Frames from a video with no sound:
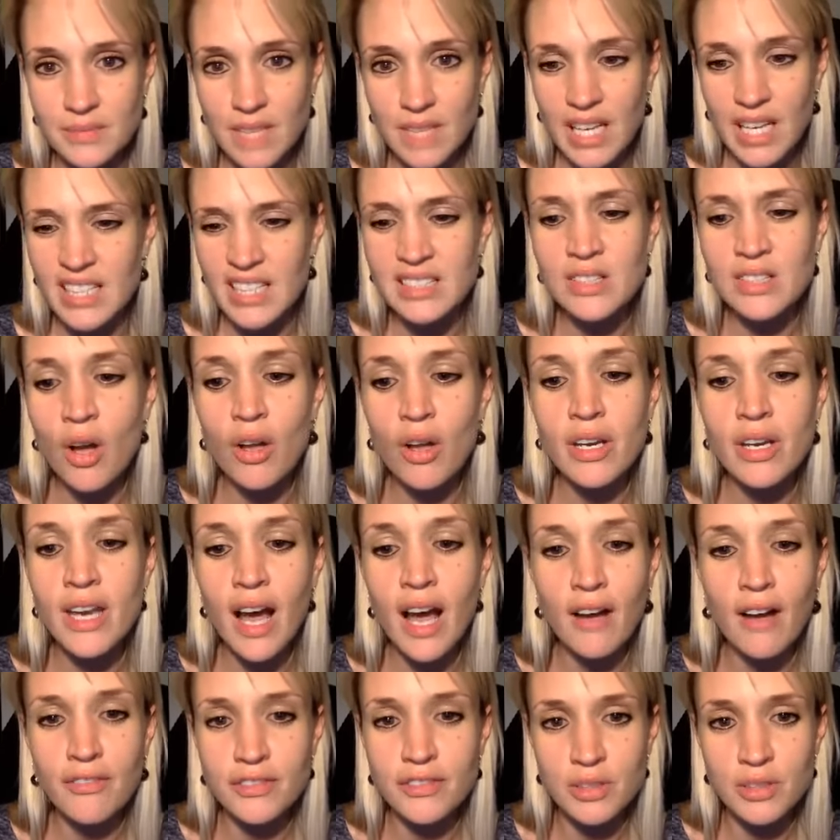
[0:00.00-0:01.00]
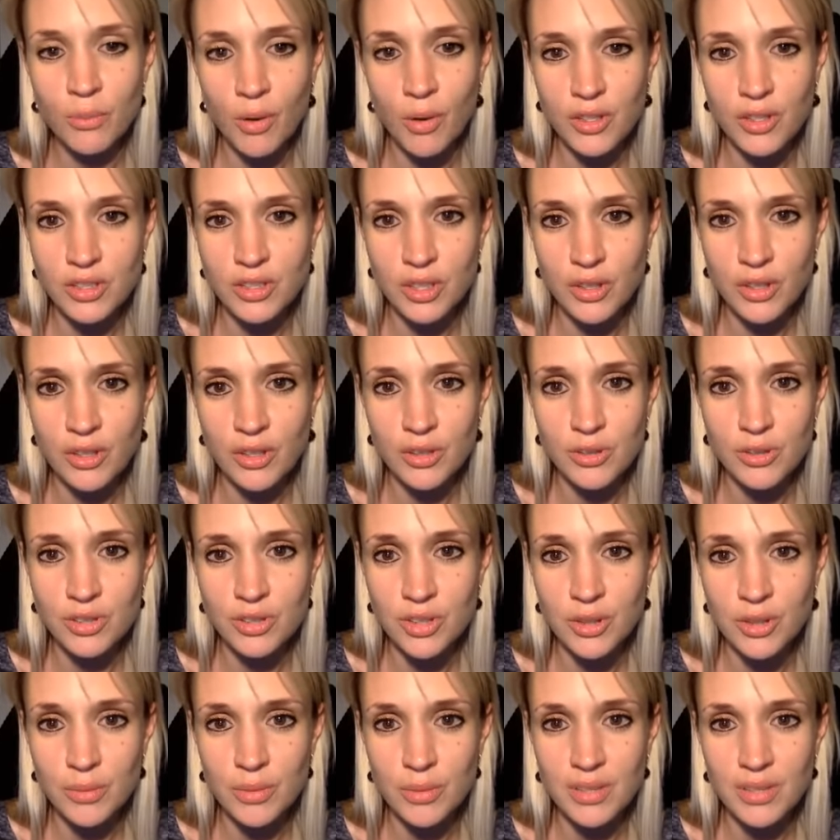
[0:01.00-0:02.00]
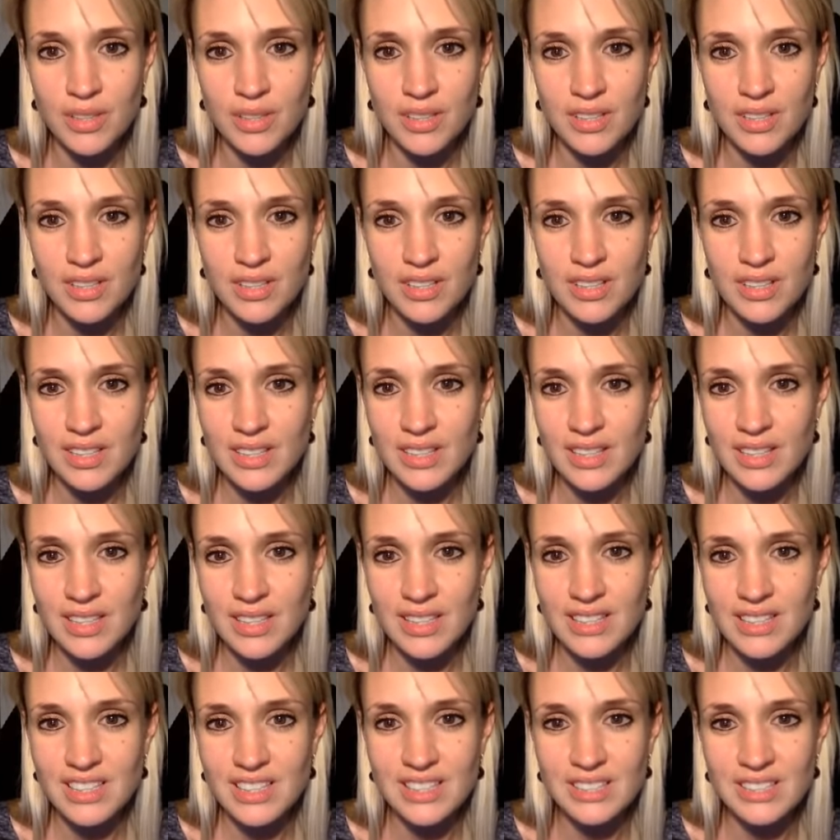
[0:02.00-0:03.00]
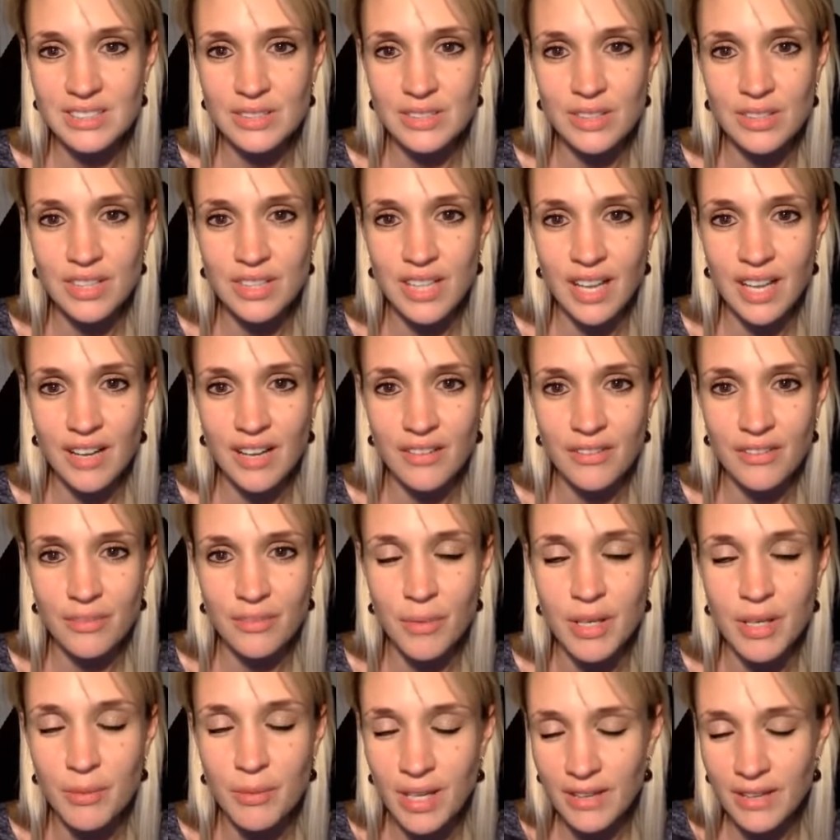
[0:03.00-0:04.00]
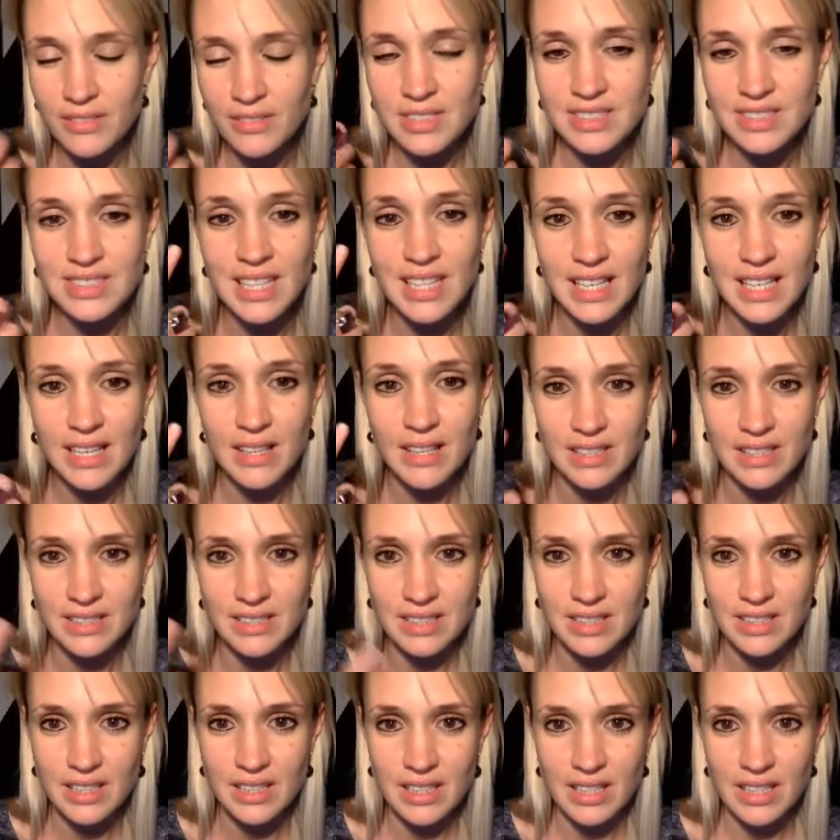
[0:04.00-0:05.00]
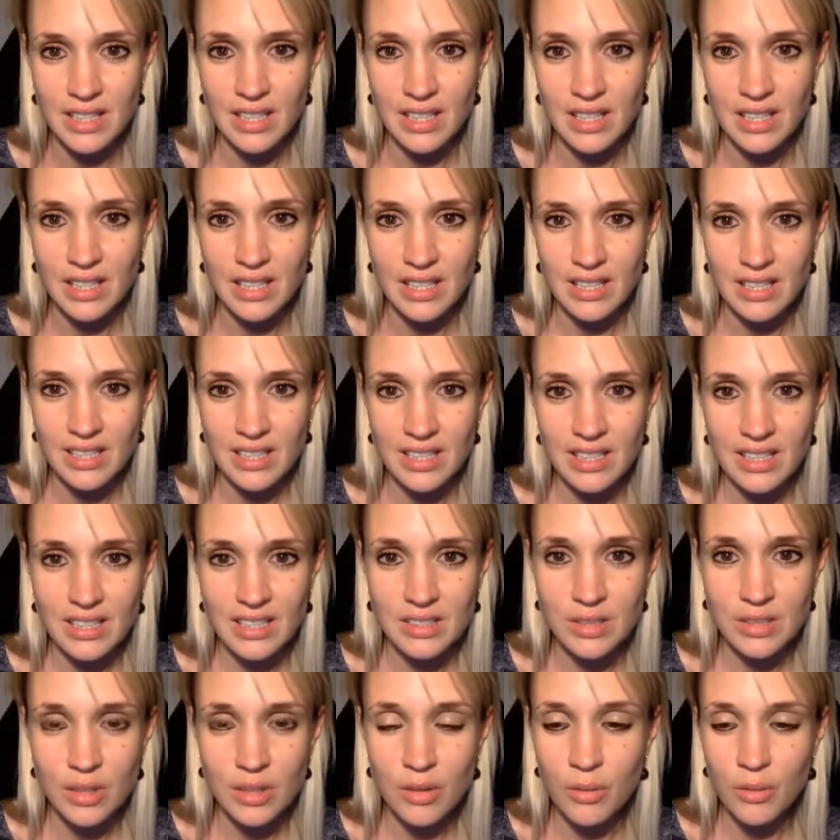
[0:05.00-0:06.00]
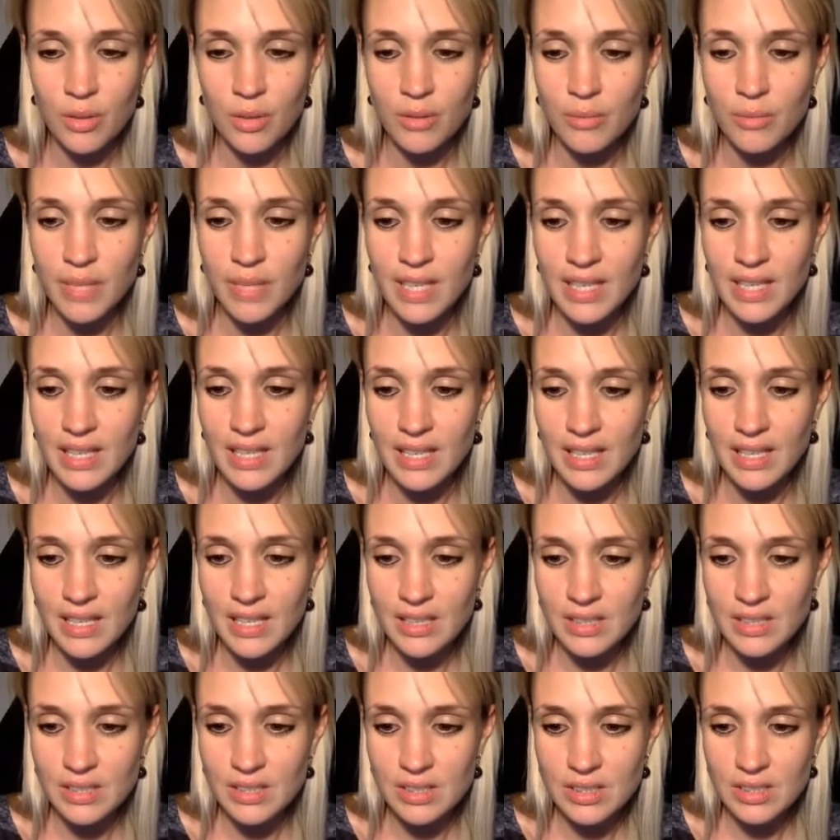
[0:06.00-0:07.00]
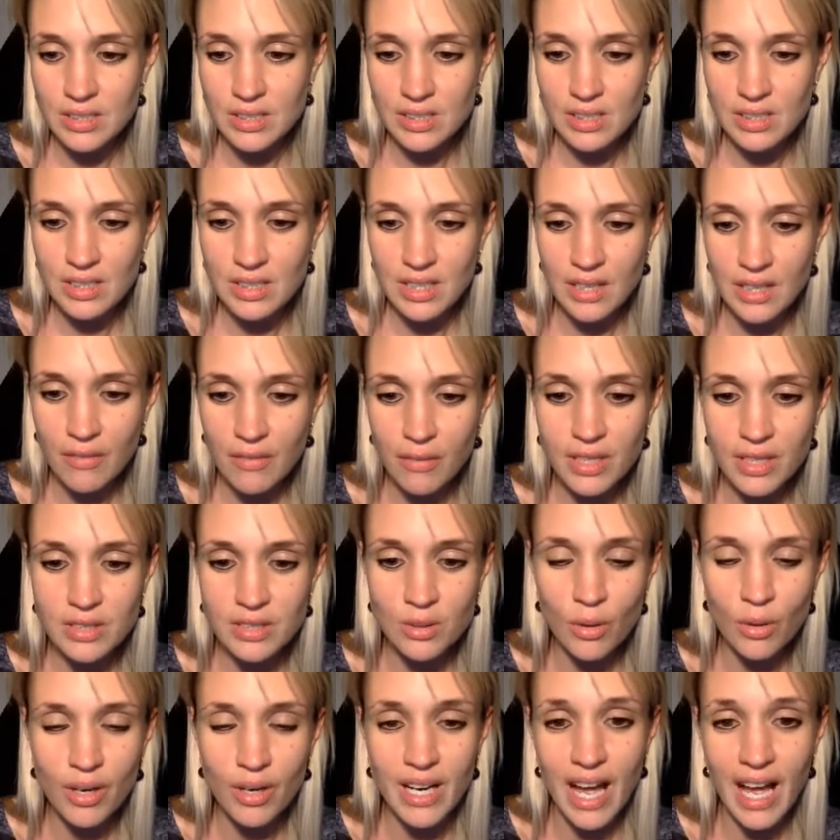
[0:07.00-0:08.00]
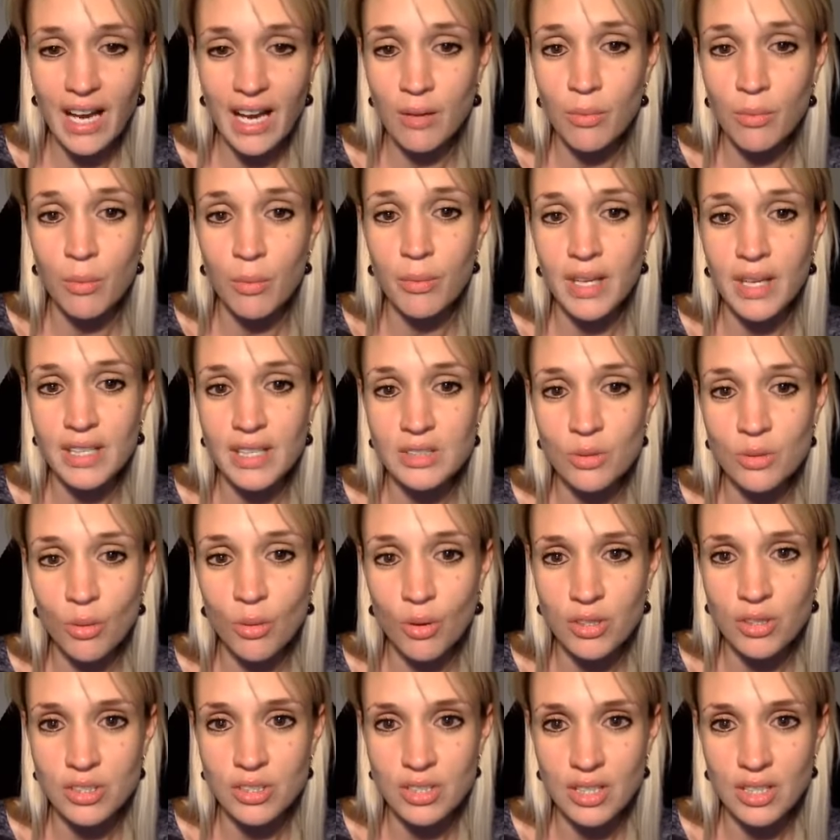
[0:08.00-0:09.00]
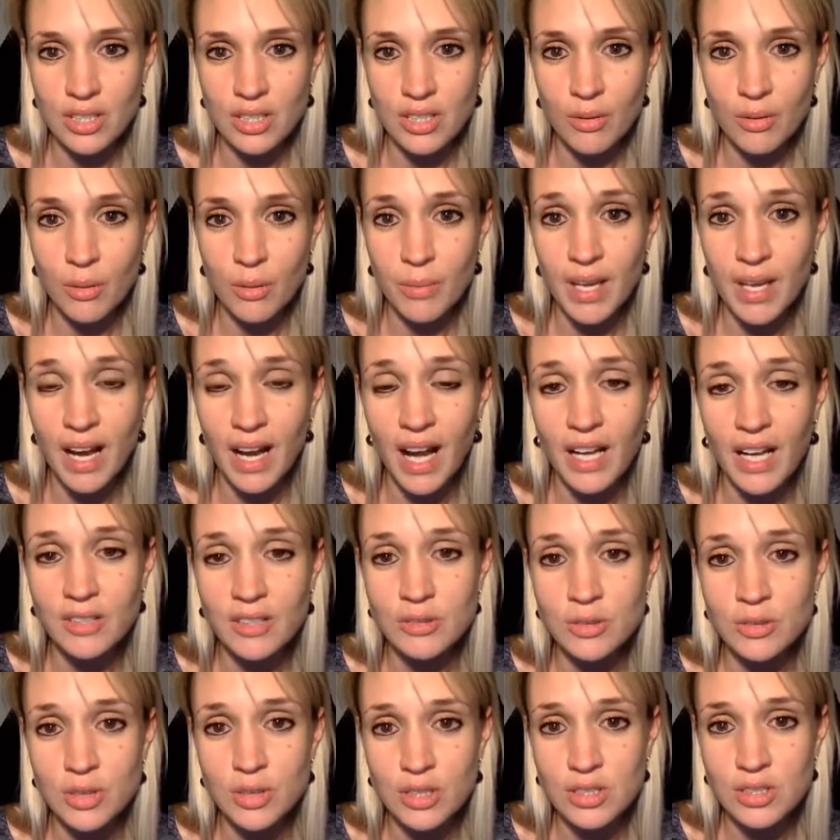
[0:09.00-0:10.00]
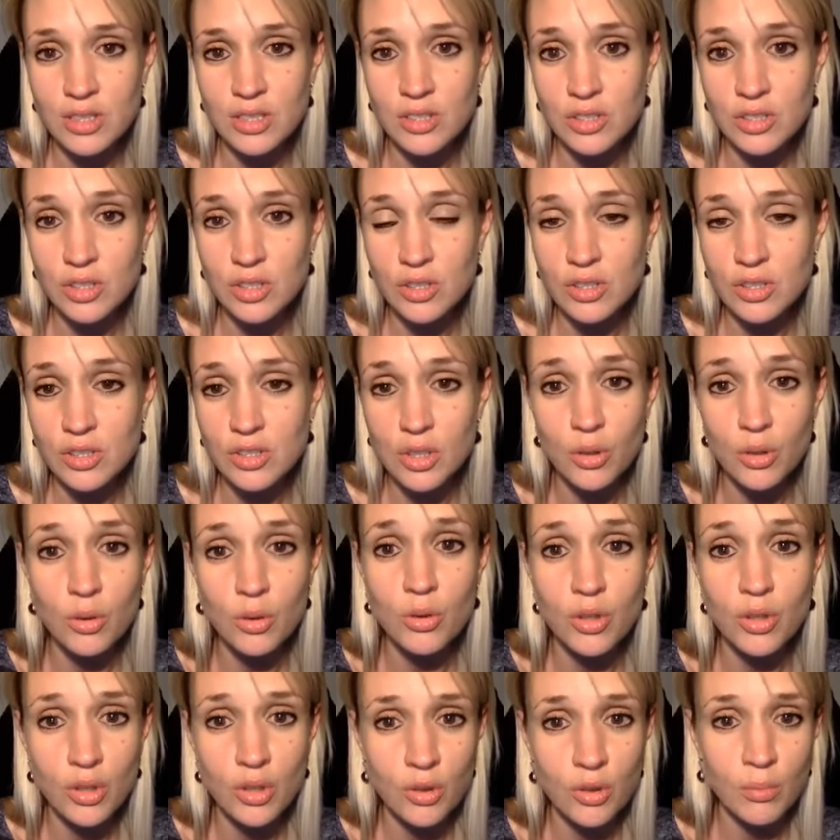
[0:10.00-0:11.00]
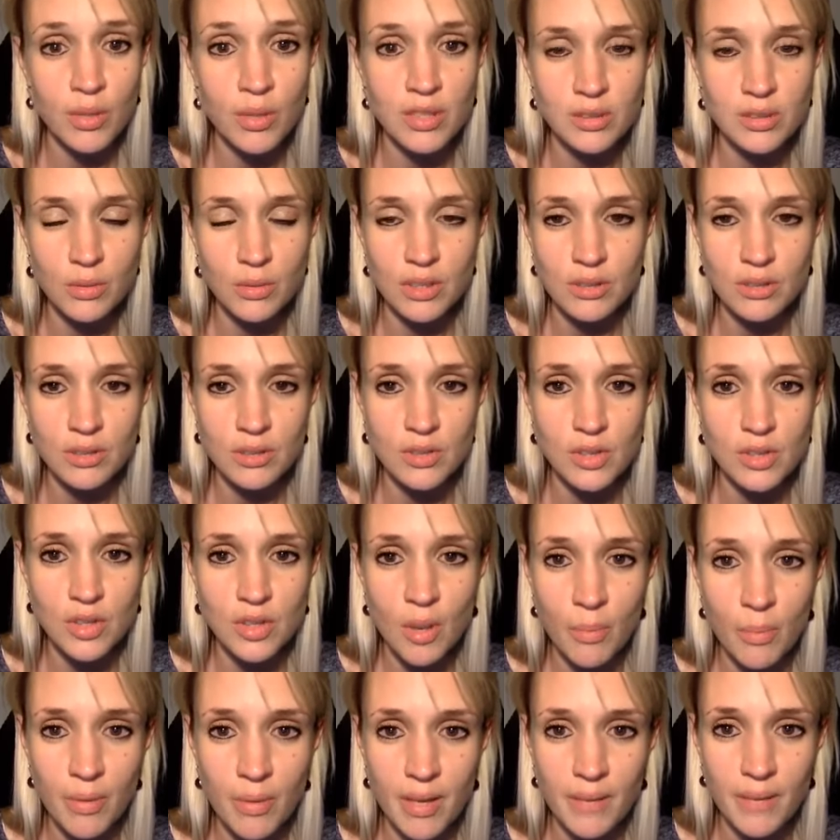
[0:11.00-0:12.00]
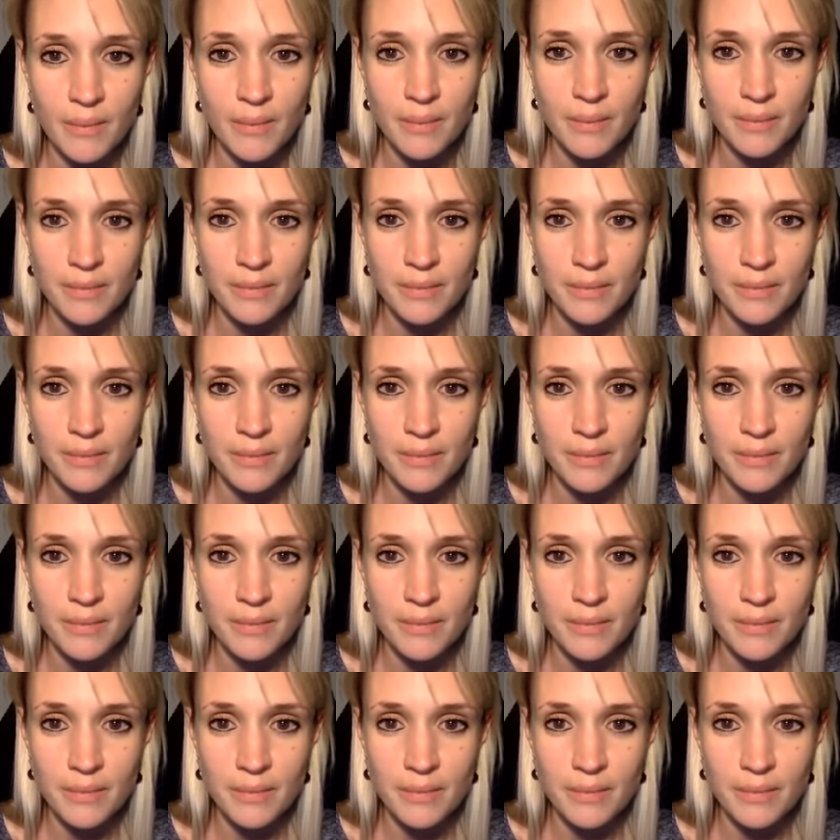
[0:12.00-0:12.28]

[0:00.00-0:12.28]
Well, it's not enough to watch it on YouTube. It doesn't do enough. We have to see it. So there would be, if we saw an animal being tortured, there would be 100 to 2 humans which would stop it.